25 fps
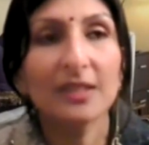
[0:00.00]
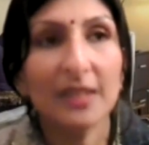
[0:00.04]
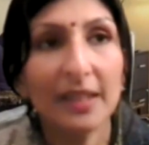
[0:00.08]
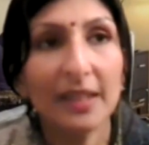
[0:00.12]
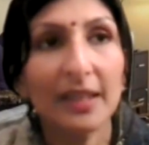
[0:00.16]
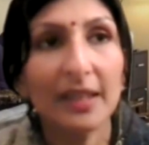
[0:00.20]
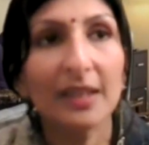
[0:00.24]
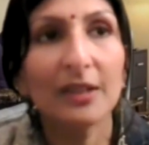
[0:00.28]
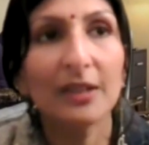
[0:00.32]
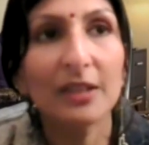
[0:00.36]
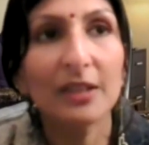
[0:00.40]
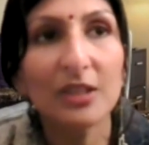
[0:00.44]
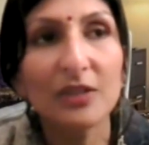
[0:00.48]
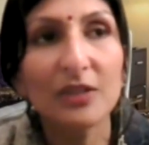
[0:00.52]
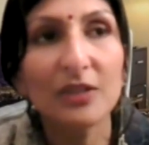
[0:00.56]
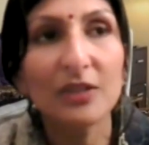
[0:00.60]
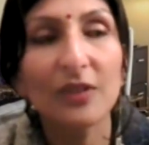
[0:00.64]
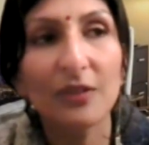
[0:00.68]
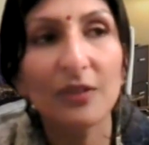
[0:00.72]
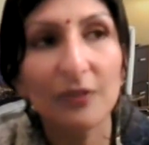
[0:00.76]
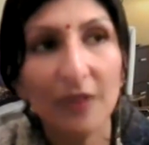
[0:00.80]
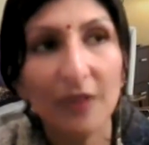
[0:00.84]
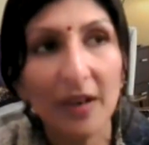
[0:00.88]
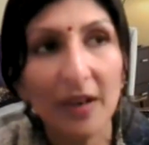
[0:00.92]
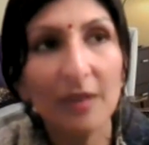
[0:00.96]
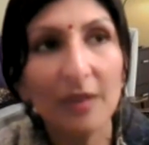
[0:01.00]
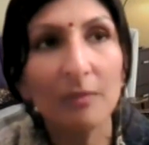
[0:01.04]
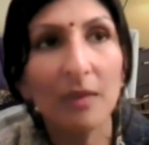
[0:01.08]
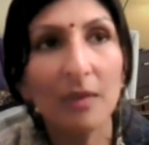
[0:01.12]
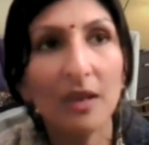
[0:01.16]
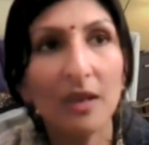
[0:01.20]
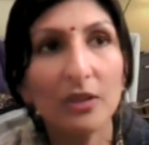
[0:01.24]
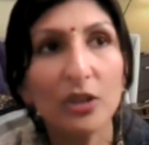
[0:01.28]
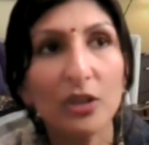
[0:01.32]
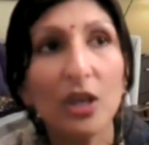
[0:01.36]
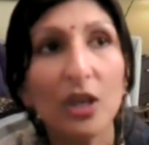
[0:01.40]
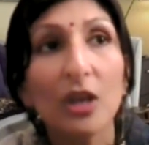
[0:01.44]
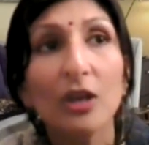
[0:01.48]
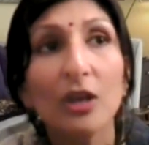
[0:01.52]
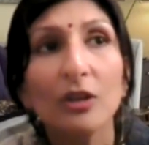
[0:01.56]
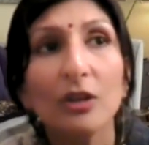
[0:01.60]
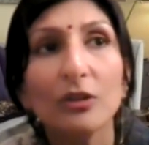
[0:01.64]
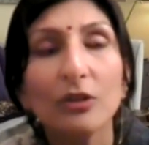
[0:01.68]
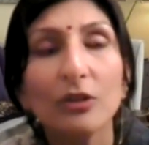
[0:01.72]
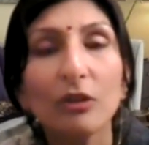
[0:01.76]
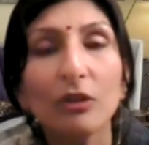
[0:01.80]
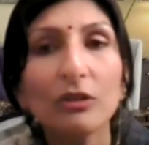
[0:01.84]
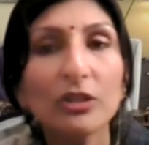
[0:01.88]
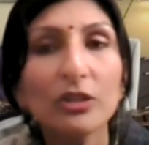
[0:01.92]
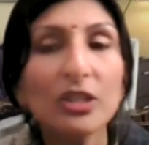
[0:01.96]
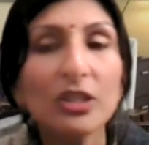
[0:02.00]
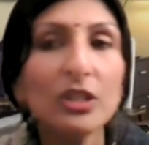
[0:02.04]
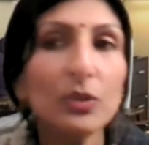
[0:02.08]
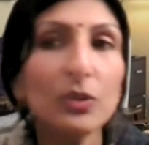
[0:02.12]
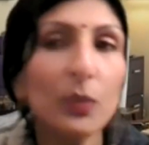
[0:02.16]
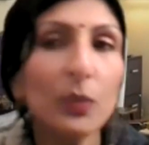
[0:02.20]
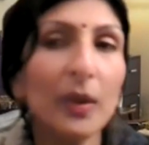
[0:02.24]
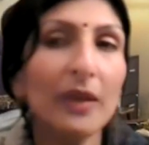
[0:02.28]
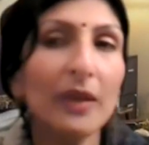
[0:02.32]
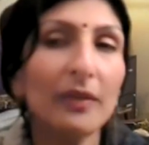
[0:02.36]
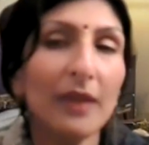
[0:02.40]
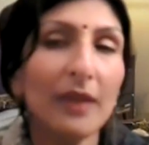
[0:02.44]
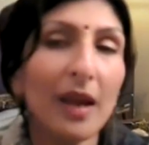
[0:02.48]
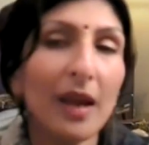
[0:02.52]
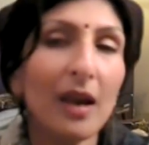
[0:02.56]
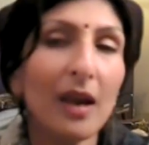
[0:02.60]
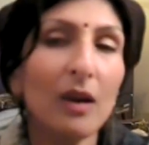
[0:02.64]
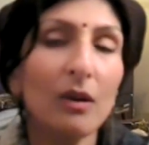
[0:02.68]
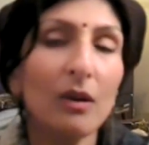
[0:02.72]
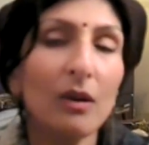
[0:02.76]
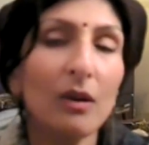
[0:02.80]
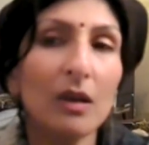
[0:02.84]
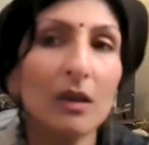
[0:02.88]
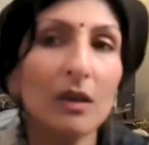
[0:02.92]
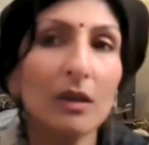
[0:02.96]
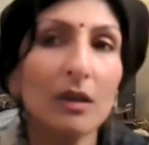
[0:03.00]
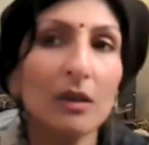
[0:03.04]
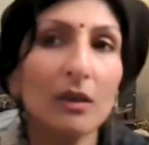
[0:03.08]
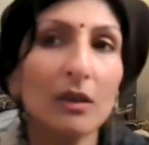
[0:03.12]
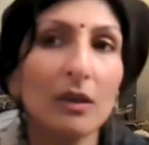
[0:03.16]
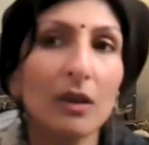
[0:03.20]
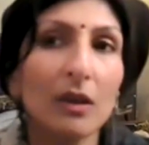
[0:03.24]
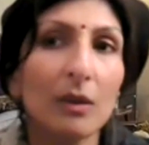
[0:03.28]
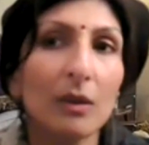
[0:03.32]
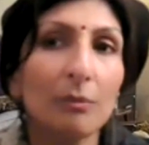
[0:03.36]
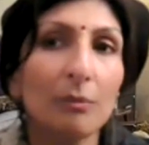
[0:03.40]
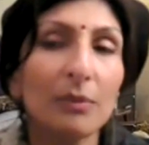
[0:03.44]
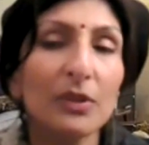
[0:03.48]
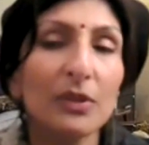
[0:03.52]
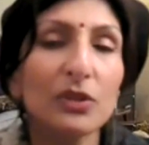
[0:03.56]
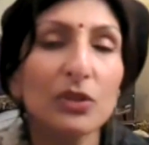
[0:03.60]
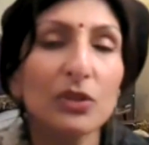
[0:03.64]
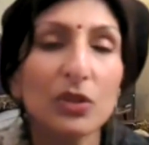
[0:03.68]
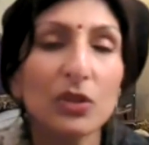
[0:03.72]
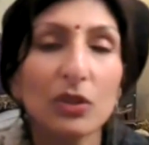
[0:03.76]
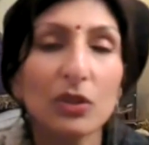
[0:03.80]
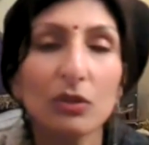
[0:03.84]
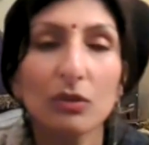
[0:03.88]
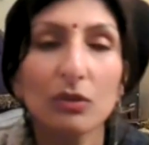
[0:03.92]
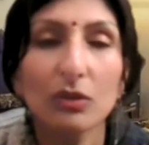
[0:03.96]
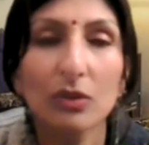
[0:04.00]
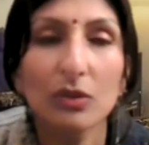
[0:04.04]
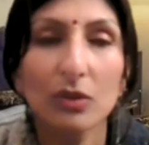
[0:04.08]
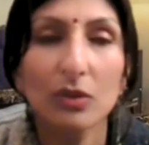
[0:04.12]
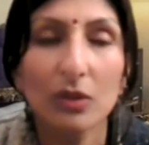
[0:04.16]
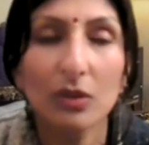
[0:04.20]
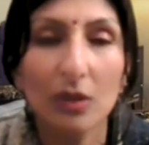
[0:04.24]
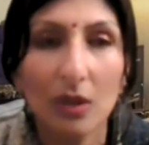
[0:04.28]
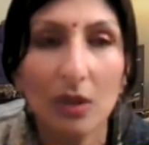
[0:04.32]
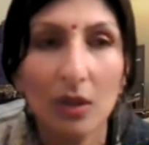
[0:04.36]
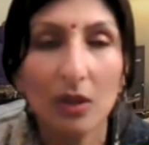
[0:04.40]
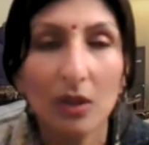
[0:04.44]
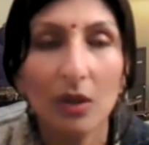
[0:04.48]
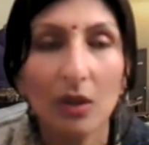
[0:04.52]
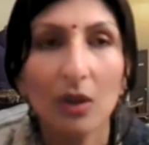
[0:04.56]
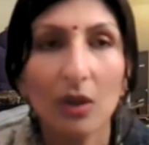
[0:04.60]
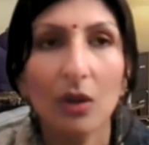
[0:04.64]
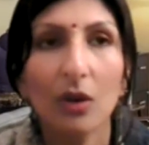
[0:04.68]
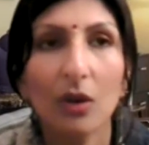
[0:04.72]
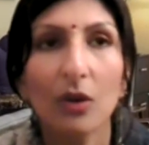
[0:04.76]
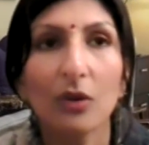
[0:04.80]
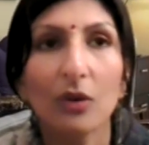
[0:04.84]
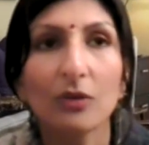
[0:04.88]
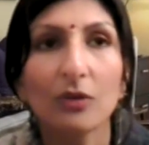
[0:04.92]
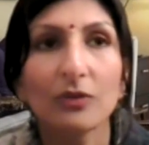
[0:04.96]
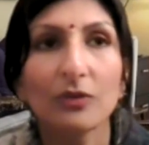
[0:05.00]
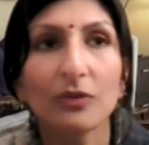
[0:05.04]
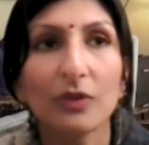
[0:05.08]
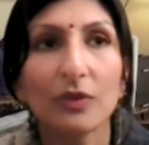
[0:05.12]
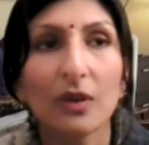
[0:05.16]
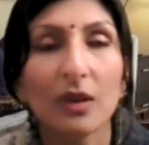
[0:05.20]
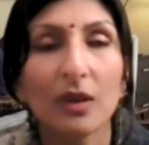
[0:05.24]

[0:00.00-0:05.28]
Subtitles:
It can interfere very much, not just with our pursuit of